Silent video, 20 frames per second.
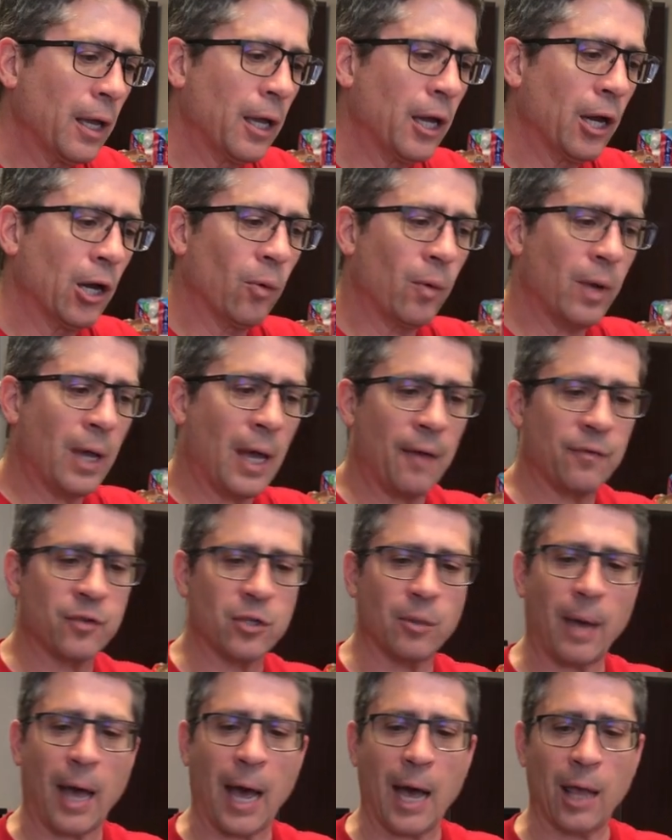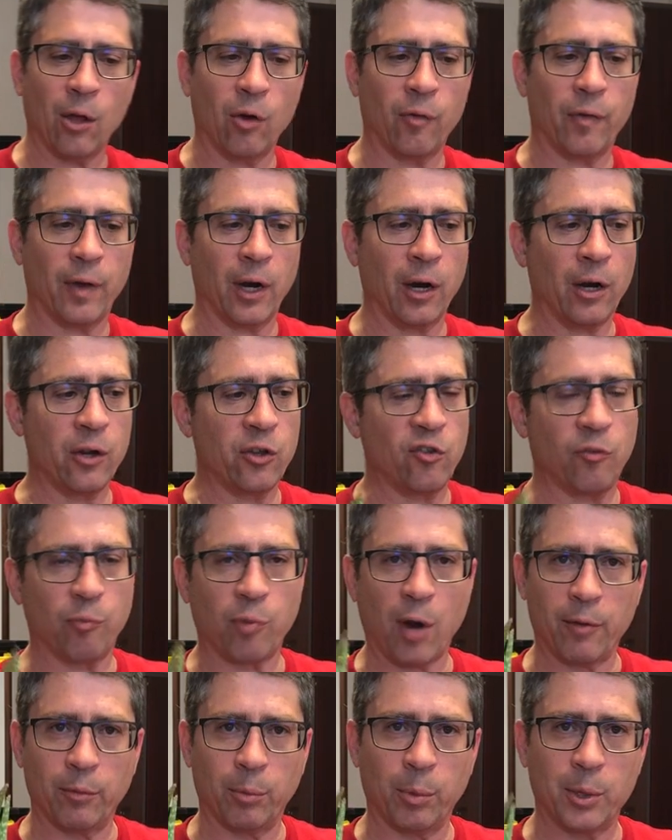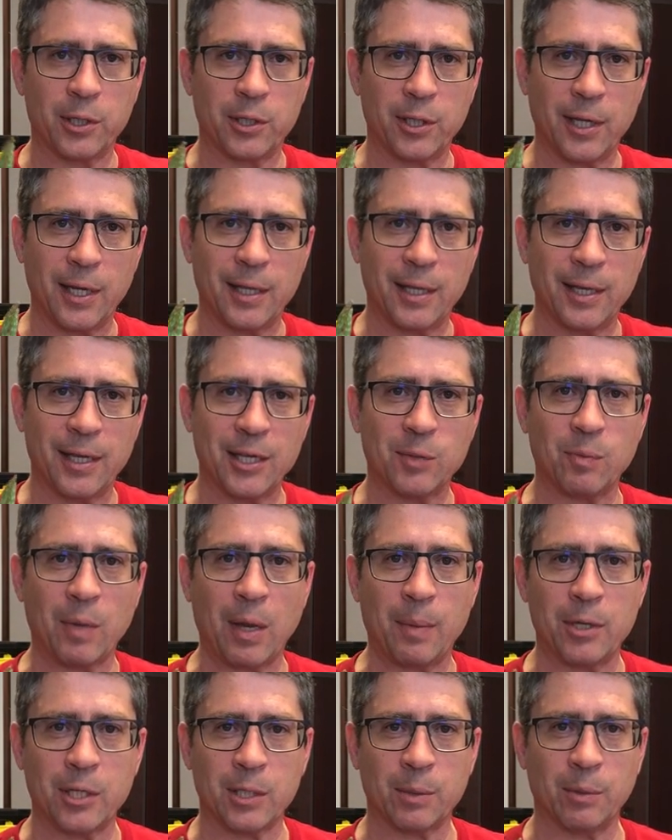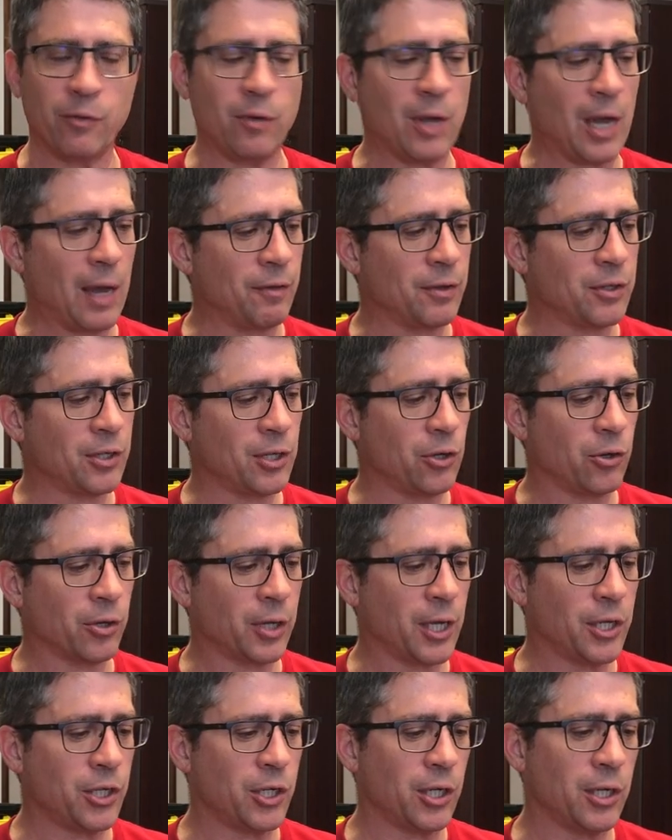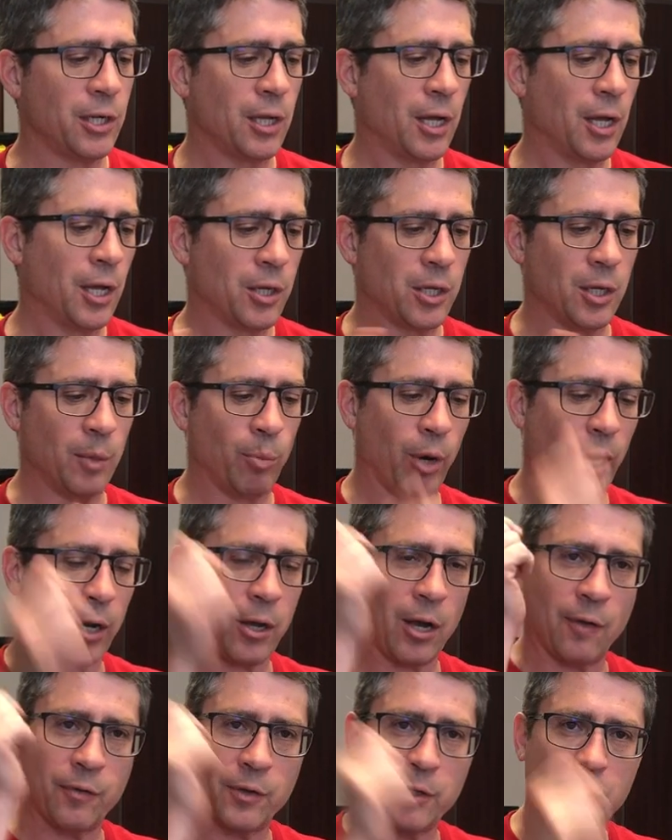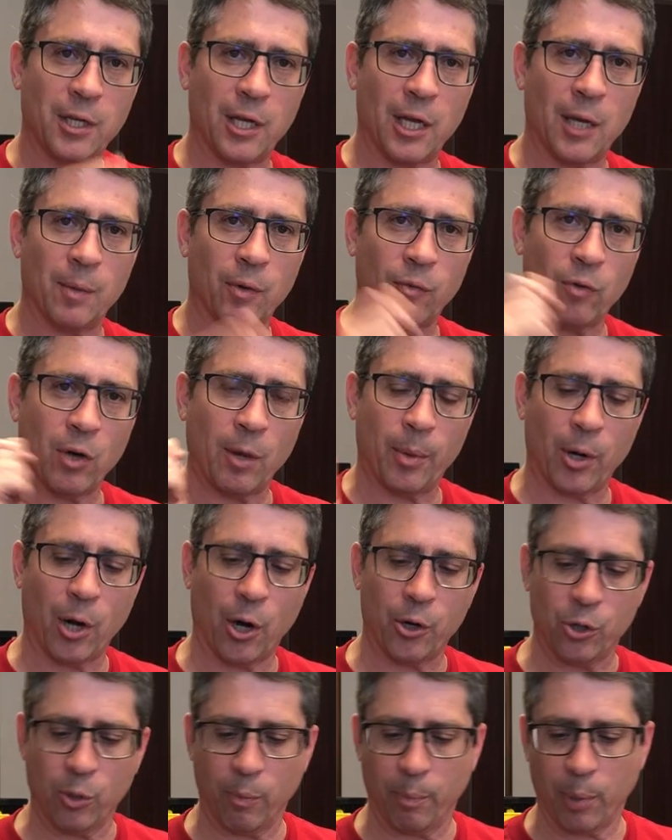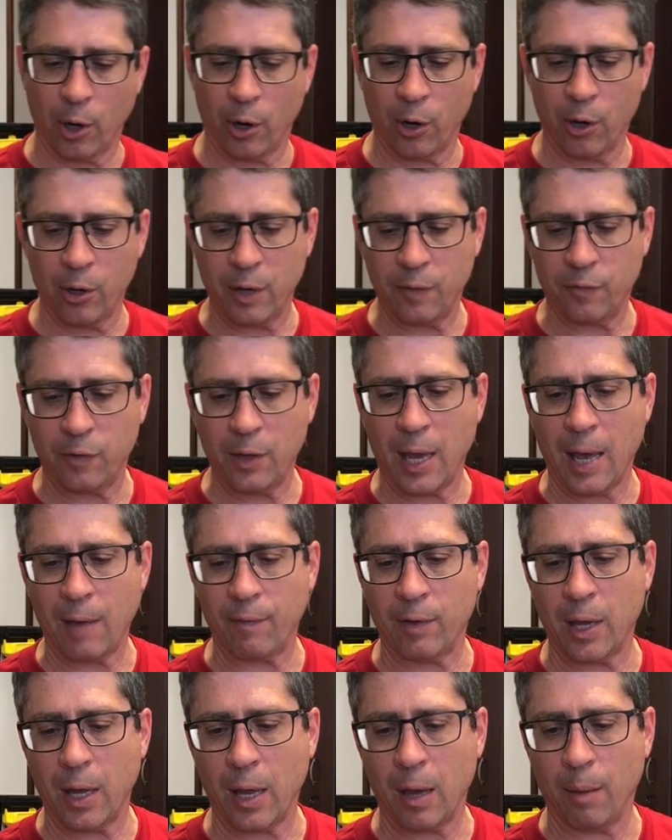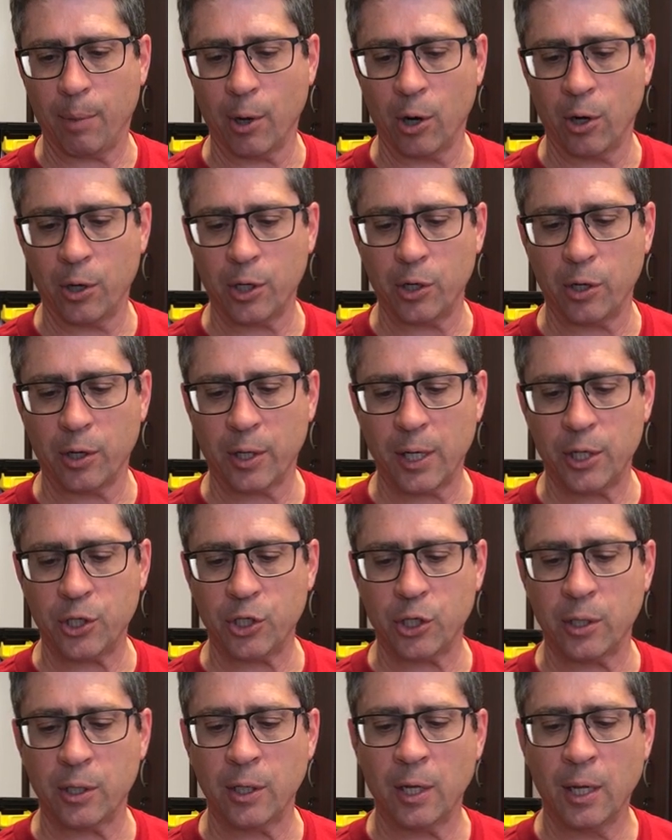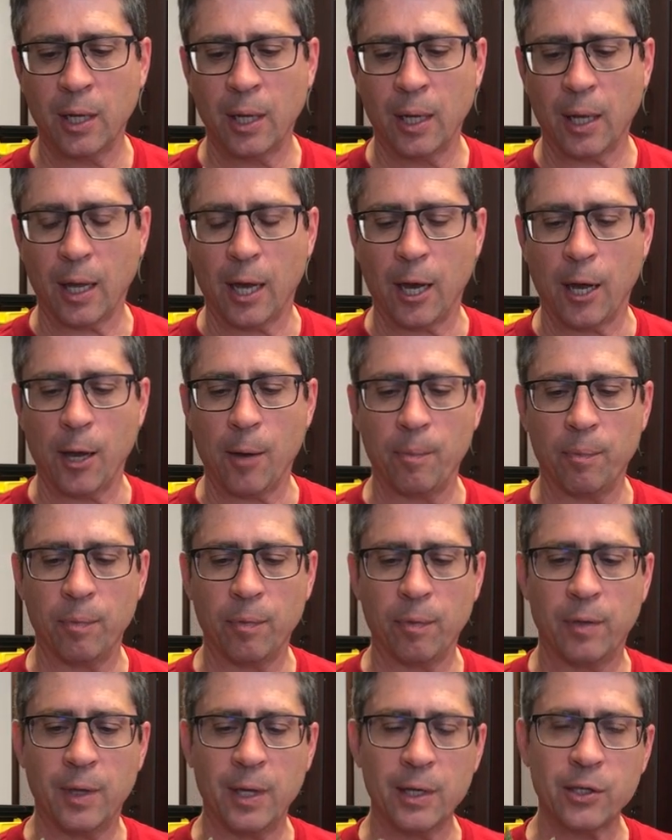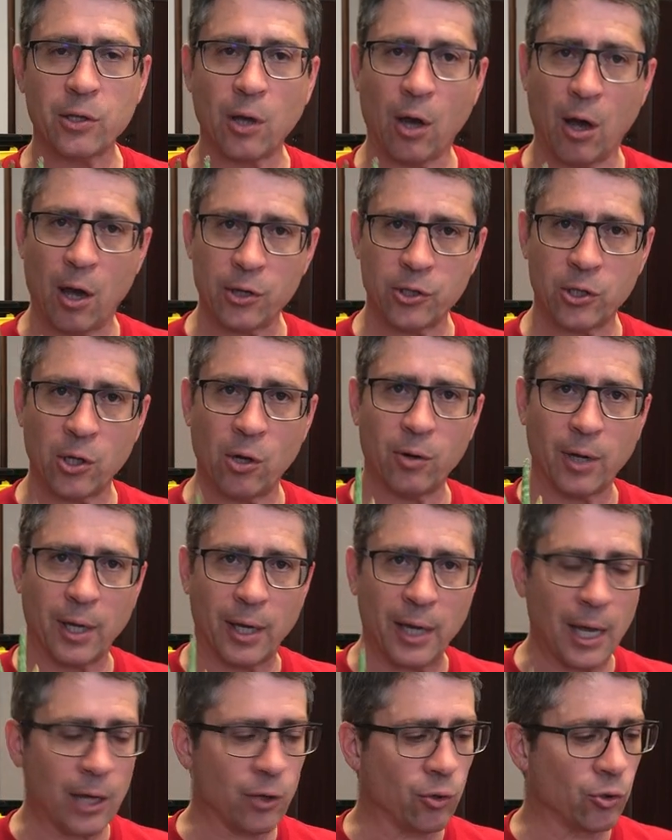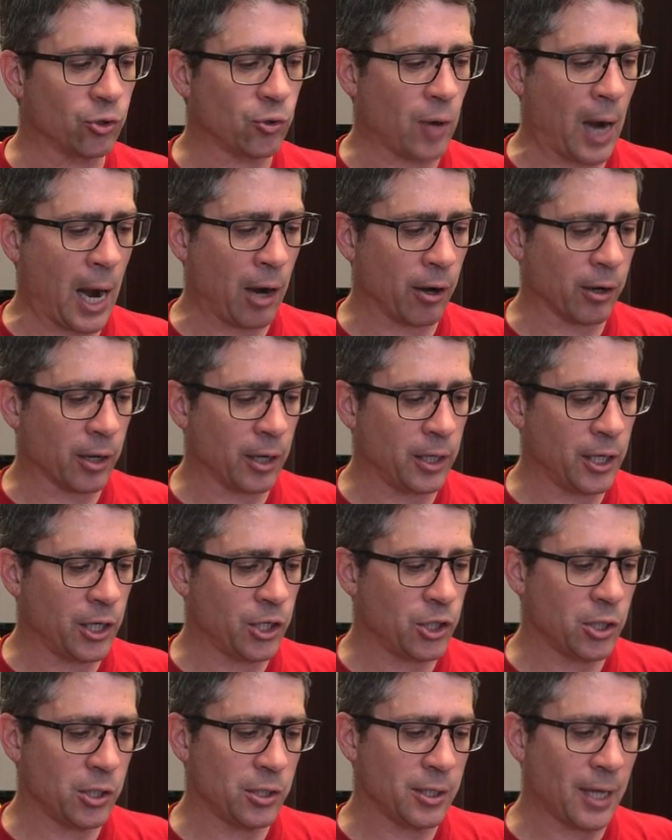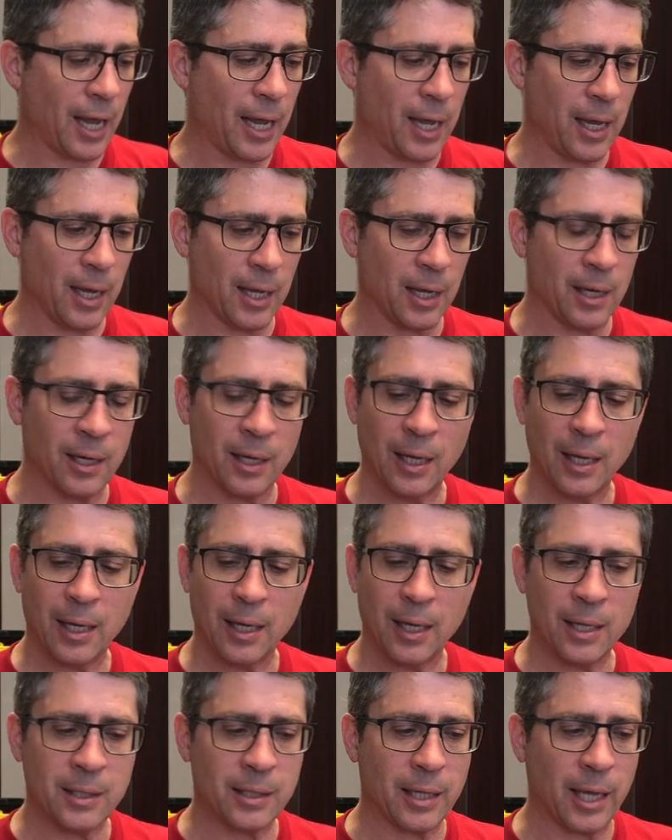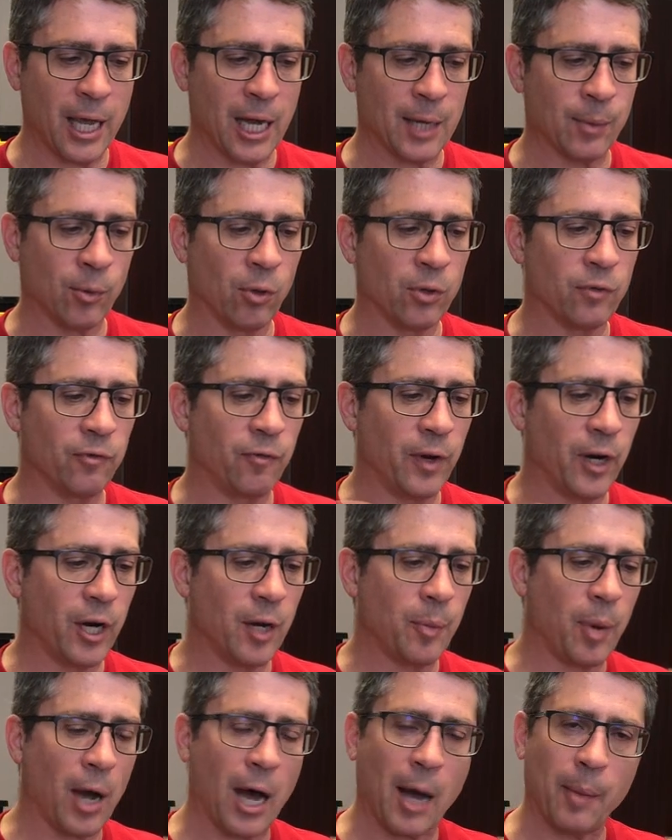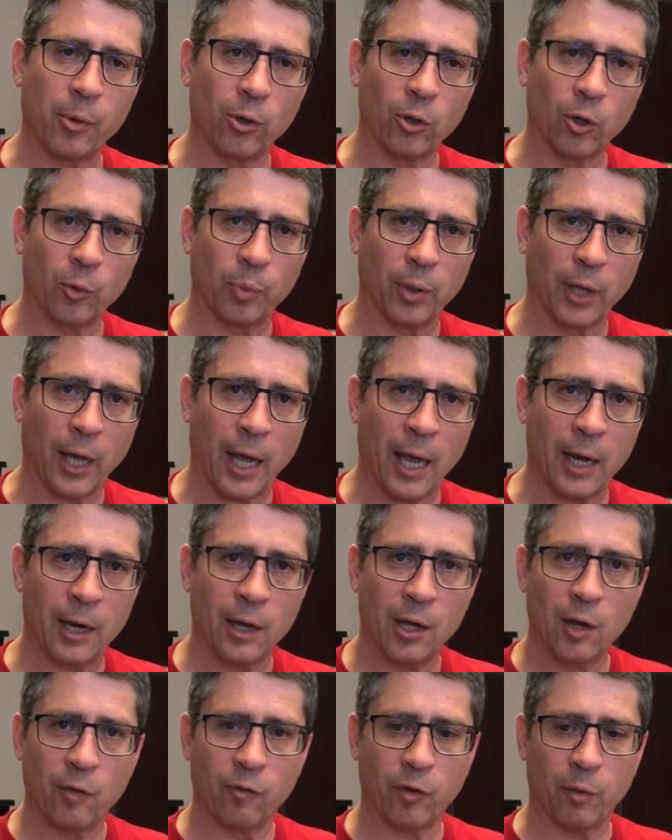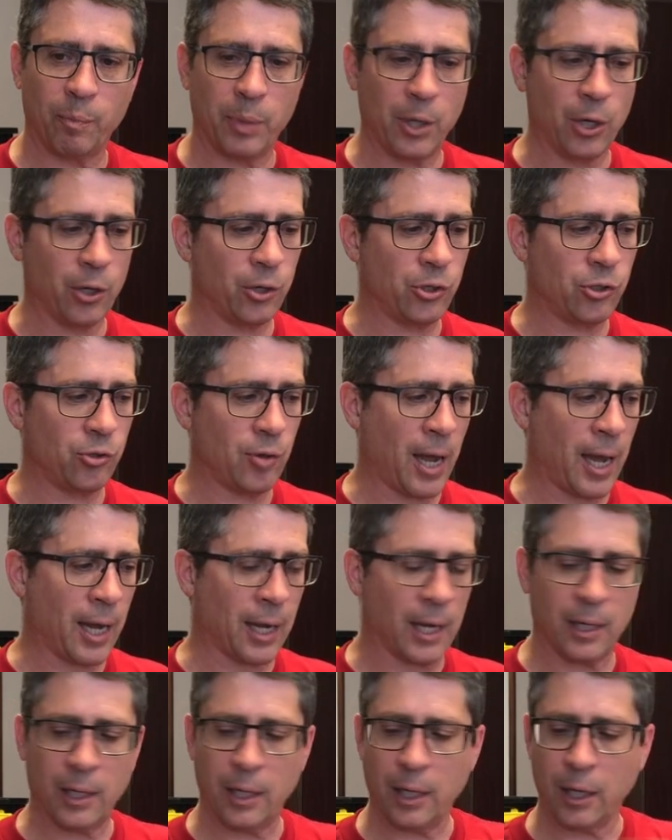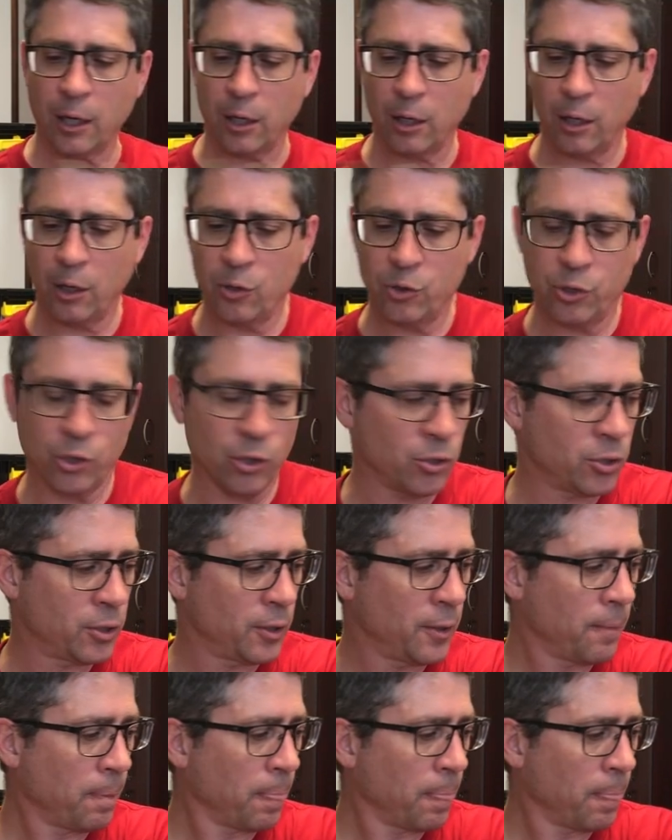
Here we have some aloe vera. You've probably seen this. Maybe some of you have this in your kitchen. You break off a stem and rub it on your burn if you have a, a burn in the kitchen. Um, this also can handle drier conditions and is edible. Very popular plant for bearded dragon enclosures.